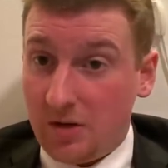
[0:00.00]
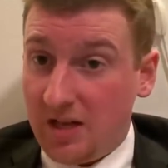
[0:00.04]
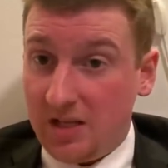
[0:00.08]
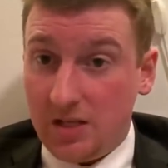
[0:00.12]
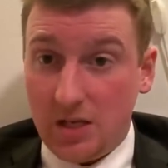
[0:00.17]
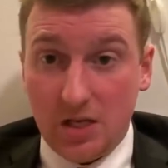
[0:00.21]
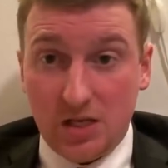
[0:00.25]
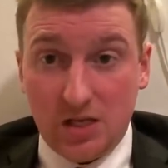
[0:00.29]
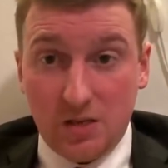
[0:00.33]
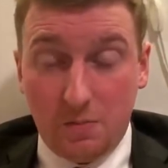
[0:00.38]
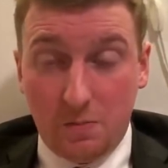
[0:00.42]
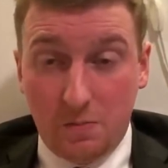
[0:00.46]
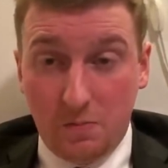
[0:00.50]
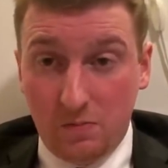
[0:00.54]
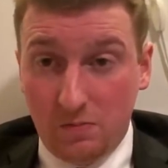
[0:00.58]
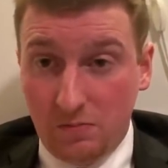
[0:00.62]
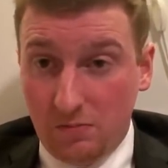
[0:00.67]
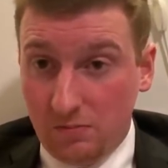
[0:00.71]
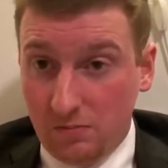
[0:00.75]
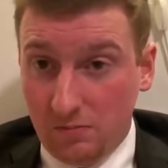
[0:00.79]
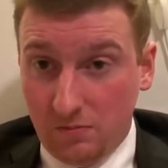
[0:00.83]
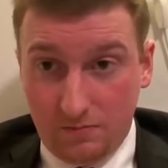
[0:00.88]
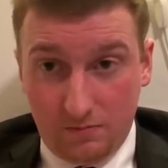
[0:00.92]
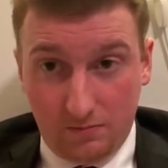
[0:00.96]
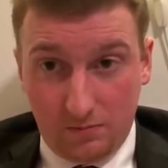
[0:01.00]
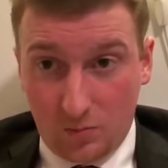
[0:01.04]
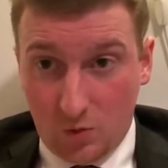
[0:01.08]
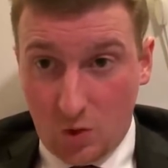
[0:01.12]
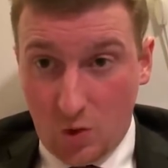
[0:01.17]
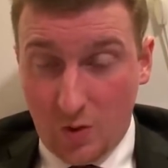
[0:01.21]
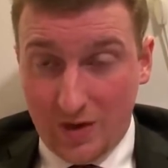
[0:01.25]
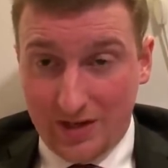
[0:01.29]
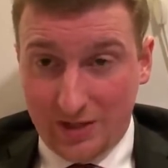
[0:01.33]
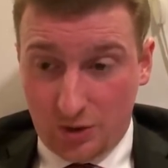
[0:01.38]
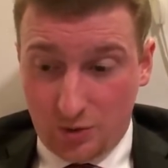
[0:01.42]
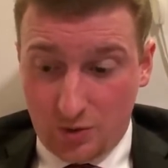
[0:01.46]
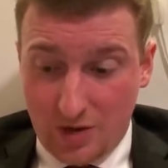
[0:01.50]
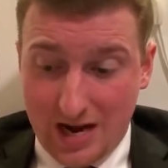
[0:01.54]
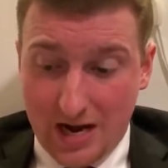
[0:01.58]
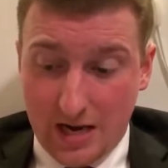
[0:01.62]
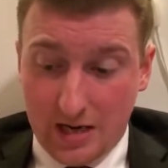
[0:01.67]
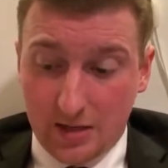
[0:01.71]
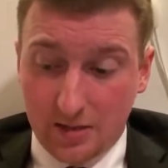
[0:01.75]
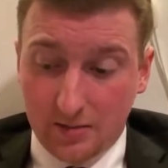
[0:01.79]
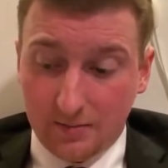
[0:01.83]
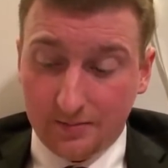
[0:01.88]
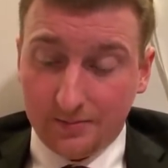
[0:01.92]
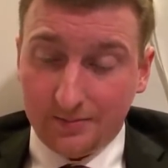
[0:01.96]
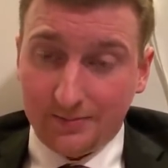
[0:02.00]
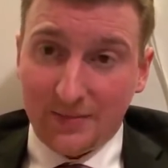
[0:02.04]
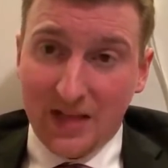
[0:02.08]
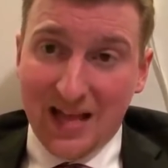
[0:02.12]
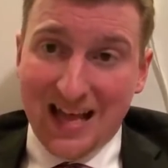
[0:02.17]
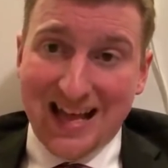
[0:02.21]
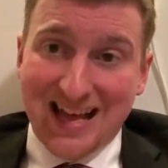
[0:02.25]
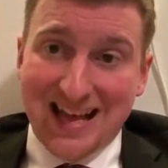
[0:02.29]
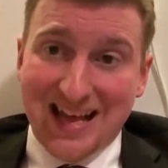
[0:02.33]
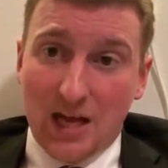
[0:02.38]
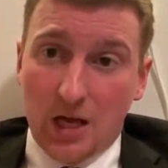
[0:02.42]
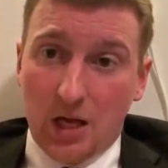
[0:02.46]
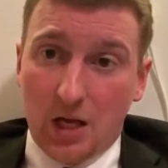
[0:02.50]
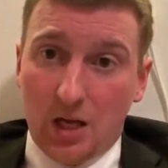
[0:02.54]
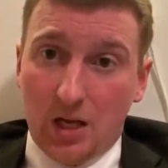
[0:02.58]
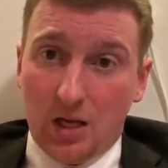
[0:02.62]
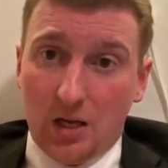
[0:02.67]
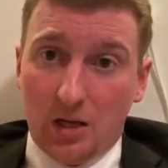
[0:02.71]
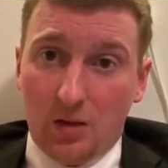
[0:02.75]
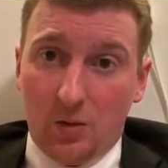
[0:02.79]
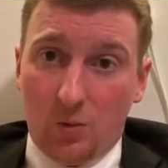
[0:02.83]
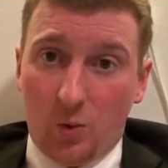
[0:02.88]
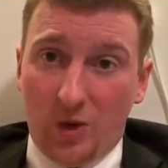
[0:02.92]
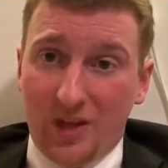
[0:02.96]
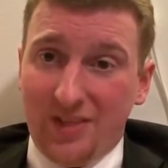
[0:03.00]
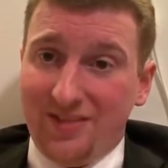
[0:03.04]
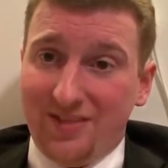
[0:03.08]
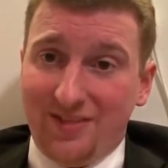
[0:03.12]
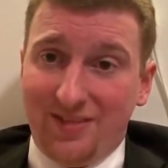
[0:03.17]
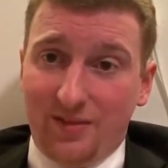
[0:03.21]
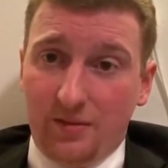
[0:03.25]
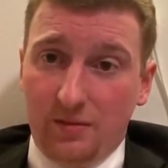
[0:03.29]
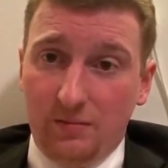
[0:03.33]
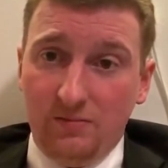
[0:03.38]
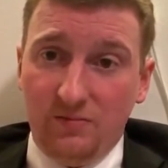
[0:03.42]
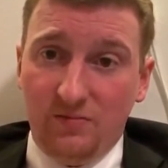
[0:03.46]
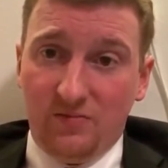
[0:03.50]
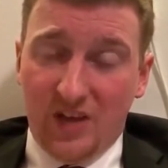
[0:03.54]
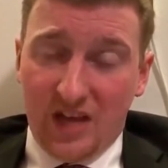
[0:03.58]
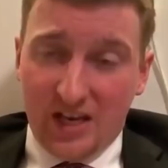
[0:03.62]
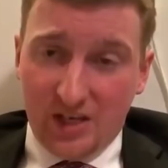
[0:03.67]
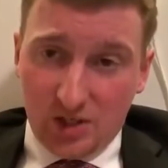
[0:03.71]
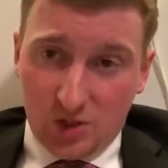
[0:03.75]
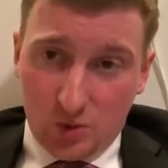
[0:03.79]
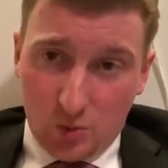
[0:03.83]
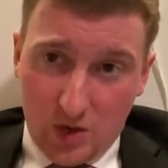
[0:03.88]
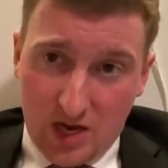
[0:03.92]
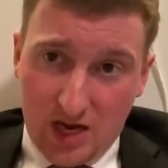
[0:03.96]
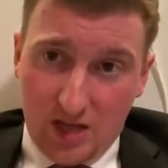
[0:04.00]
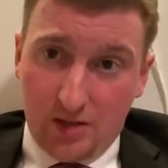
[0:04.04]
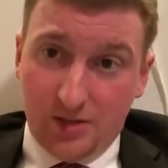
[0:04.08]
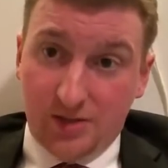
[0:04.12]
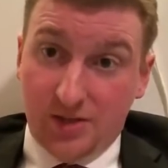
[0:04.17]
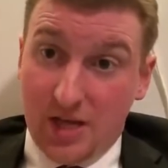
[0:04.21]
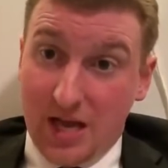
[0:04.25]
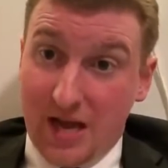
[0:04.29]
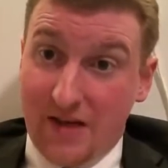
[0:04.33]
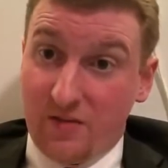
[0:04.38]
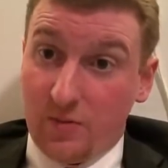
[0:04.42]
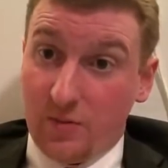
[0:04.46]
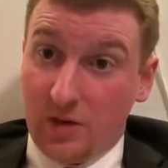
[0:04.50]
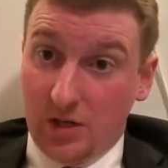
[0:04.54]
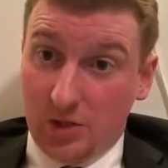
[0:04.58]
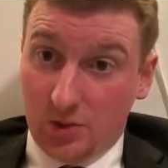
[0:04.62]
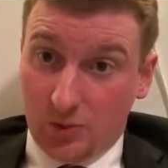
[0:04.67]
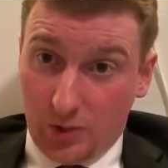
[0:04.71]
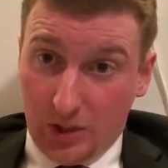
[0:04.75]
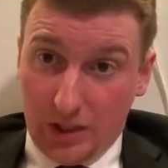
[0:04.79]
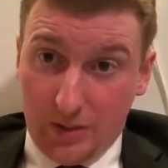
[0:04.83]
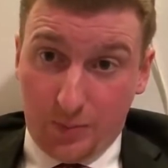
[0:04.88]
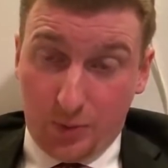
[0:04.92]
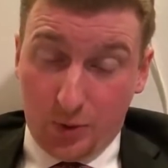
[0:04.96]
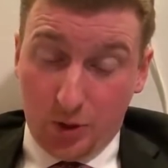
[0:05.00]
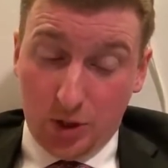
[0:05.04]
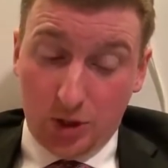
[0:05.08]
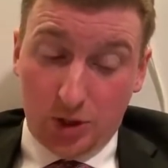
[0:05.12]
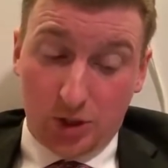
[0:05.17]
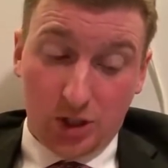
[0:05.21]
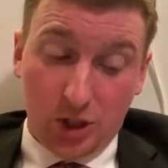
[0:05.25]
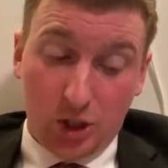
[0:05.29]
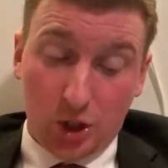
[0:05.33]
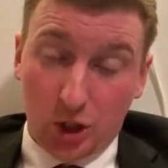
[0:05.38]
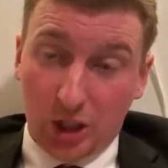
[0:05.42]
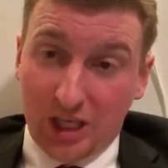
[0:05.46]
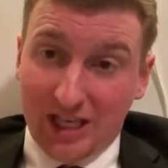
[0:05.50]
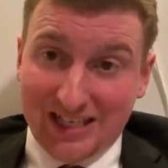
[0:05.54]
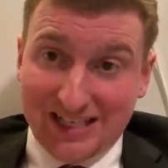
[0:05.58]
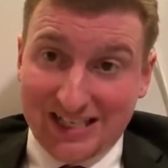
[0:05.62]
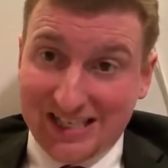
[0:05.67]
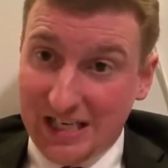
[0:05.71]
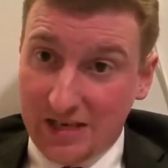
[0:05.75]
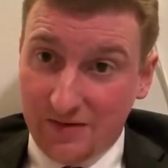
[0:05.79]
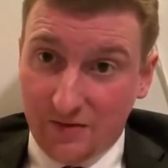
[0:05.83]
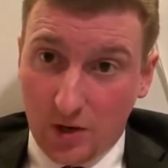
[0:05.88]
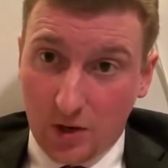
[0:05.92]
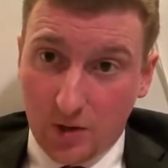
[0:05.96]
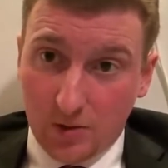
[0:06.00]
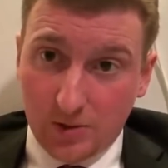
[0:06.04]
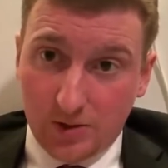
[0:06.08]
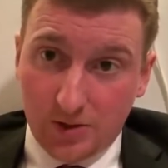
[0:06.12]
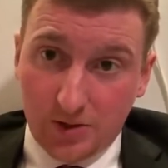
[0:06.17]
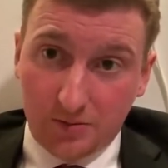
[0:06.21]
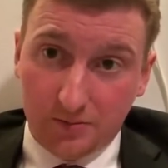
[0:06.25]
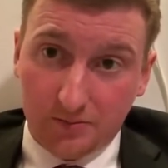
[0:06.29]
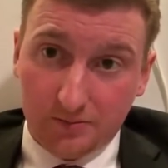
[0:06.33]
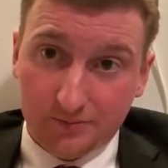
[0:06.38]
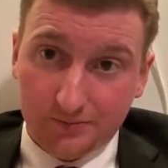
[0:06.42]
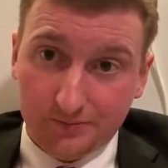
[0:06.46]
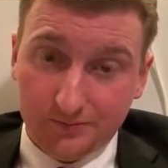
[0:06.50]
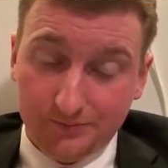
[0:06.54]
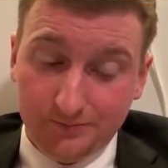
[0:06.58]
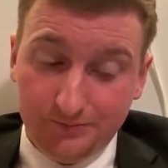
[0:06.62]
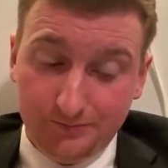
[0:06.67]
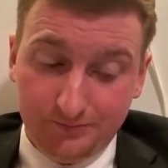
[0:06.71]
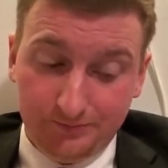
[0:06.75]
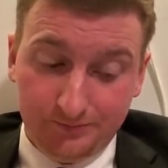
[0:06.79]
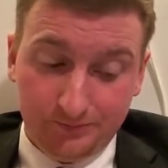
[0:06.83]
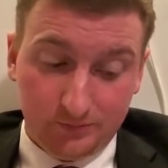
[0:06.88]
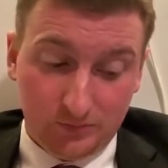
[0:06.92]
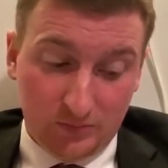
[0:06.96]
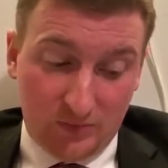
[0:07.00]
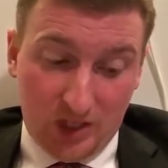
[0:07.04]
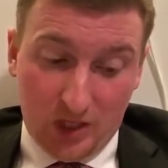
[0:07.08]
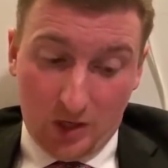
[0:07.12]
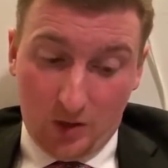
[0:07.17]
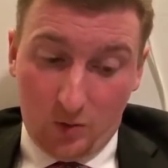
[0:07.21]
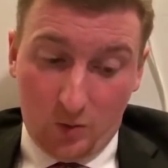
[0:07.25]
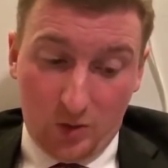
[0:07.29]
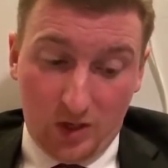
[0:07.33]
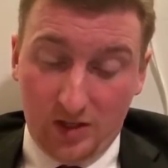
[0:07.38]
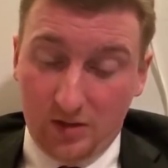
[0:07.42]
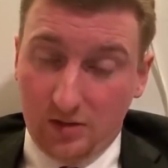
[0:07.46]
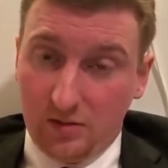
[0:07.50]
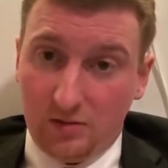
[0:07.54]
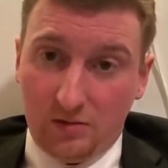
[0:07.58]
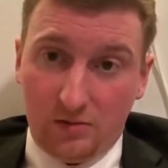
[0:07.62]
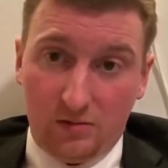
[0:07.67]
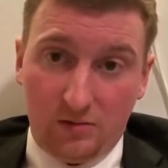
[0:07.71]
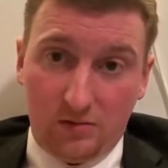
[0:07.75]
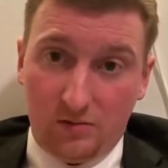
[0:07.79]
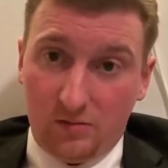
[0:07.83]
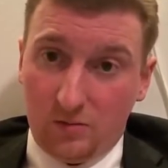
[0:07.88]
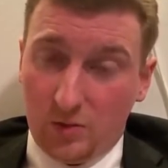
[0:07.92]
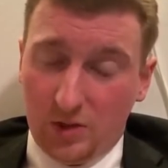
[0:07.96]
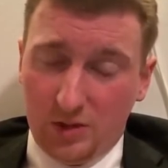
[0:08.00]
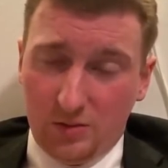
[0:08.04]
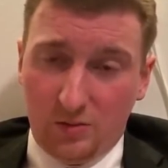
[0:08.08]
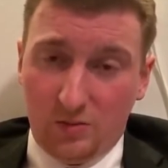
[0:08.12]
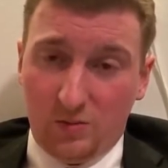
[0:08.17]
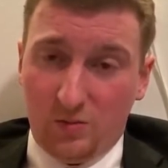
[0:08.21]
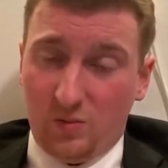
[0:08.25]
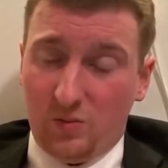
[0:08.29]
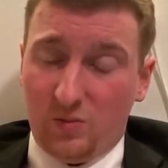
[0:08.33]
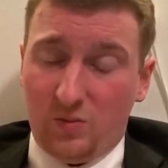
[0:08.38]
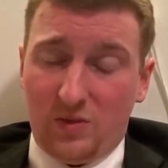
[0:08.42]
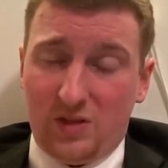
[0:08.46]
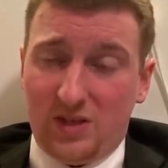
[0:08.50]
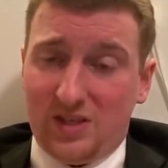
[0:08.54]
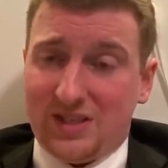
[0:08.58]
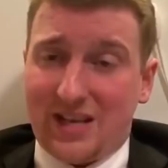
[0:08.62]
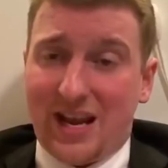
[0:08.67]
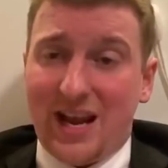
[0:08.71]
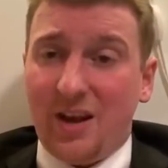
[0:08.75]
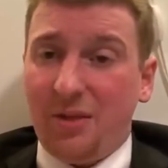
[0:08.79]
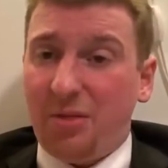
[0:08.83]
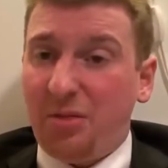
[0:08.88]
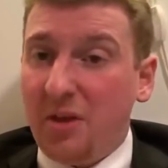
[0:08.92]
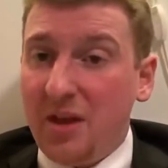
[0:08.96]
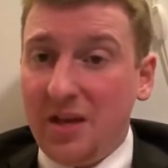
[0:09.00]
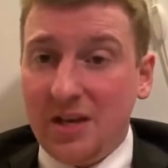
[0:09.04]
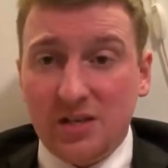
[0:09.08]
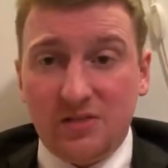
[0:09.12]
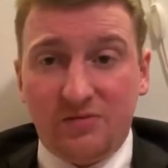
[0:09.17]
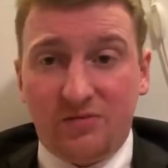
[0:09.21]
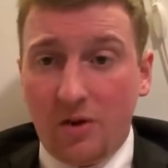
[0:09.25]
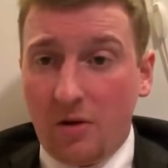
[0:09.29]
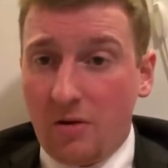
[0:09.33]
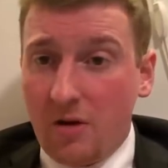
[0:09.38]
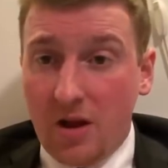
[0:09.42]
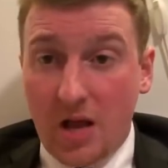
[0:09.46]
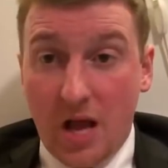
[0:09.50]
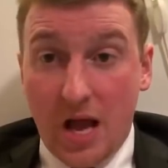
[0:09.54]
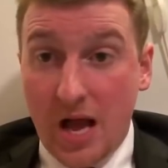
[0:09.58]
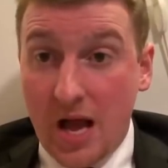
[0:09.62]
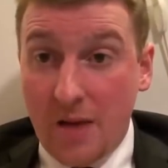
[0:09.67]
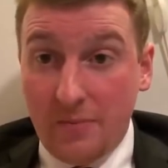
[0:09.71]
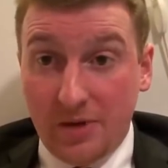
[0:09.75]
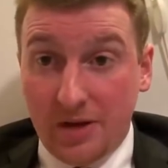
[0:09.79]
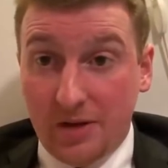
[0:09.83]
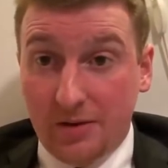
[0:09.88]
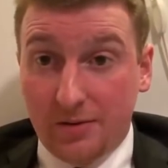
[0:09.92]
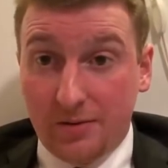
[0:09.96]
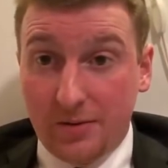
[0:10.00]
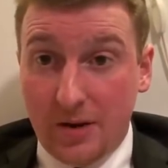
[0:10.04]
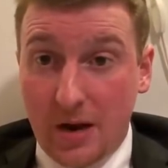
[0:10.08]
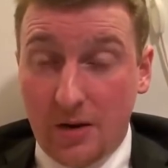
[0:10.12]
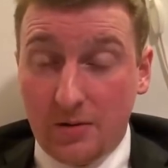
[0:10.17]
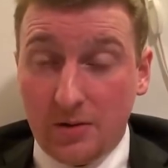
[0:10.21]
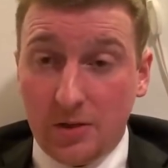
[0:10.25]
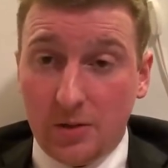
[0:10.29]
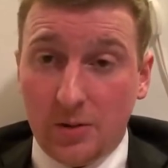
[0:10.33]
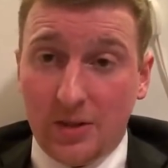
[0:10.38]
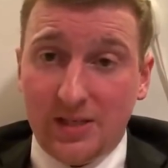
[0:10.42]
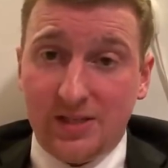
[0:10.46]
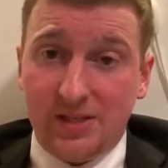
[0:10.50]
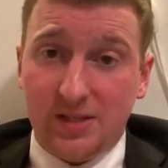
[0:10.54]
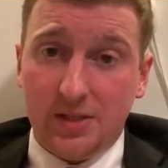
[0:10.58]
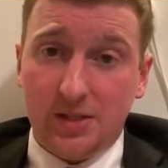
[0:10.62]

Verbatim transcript: It, it's a growing trend. What Venezuela's government has really pushed the colectivos. You know what? What this kind of thing is very common throughout U.S.